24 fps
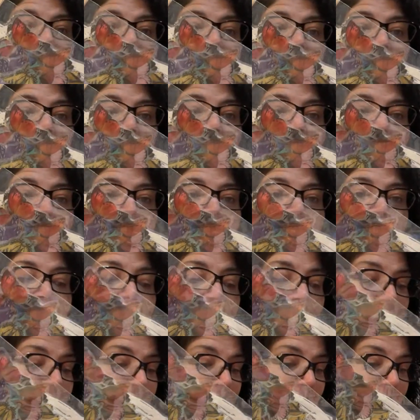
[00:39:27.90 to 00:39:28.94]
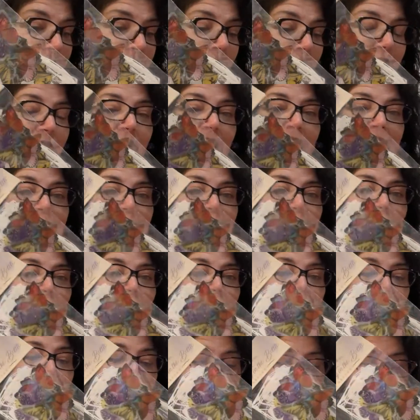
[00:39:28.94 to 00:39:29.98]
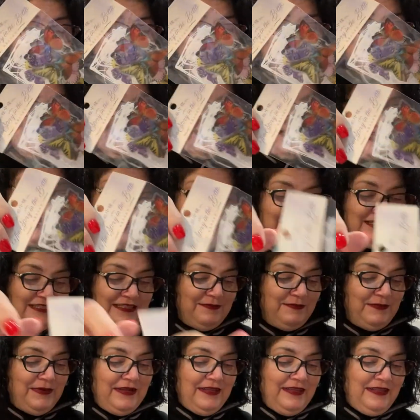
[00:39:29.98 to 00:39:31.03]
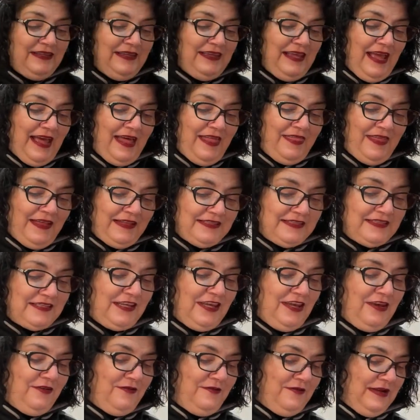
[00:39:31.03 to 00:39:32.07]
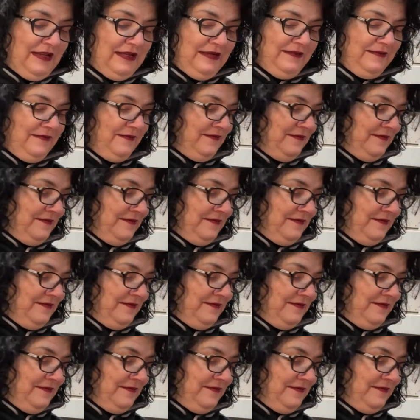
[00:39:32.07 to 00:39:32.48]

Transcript: So Hopefully I didn't order 15 of these, but yeah, that's a cute one.